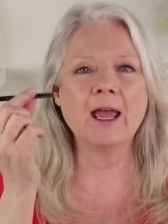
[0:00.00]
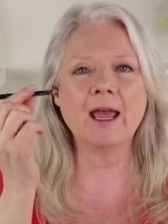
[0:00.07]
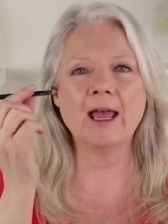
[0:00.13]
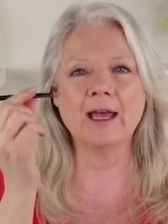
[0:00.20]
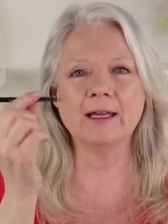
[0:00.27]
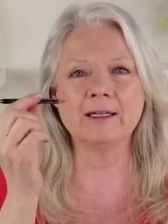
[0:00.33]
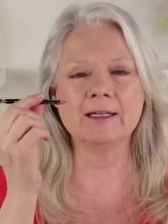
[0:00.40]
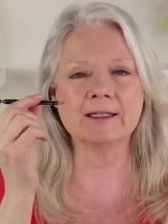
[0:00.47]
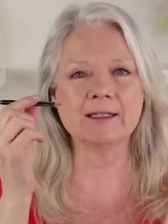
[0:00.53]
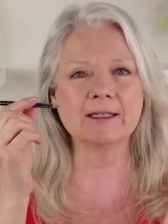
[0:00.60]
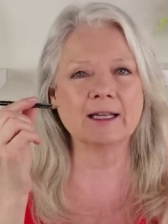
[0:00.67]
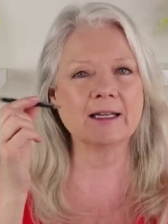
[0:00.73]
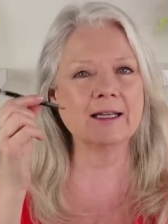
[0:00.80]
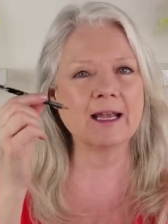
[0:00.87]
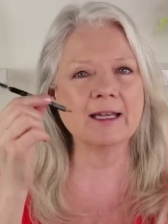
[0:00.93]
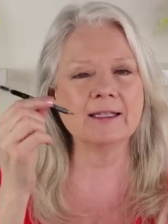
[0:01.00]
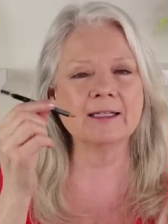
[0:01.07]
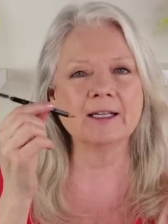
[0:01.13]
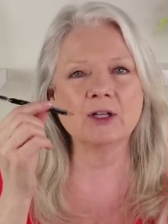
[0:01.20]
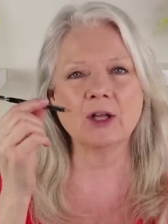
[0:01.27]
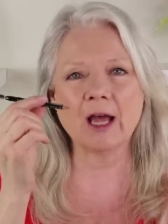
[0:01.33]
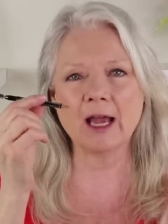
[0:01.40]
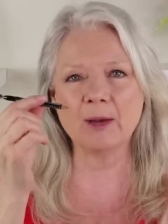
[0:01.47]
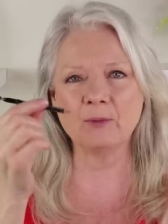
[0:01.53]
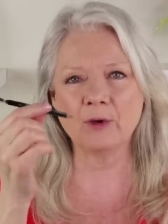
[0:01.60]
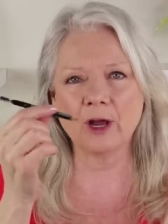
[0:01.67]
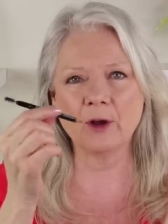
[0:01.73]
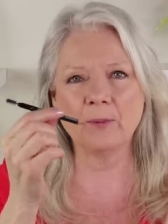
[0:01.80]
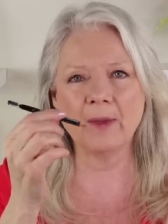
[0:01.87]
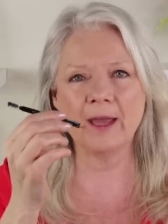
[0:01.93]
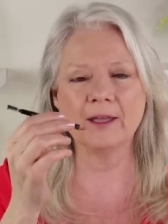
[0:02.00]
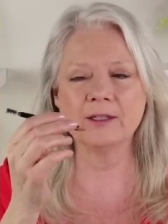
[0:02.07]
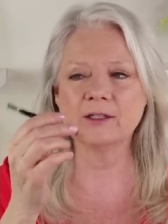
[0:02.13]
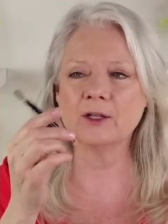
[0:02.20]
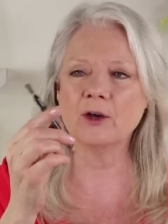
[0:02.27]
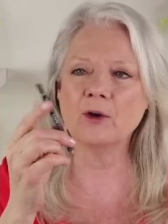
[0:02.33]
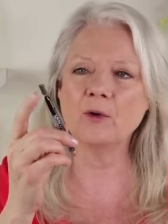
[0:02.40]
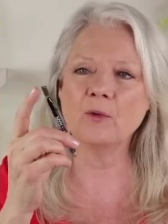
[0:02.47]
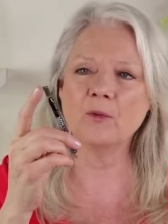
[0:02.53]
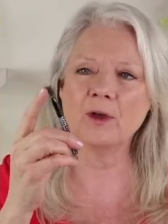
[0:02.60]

and it's a nice little eyebrow pencil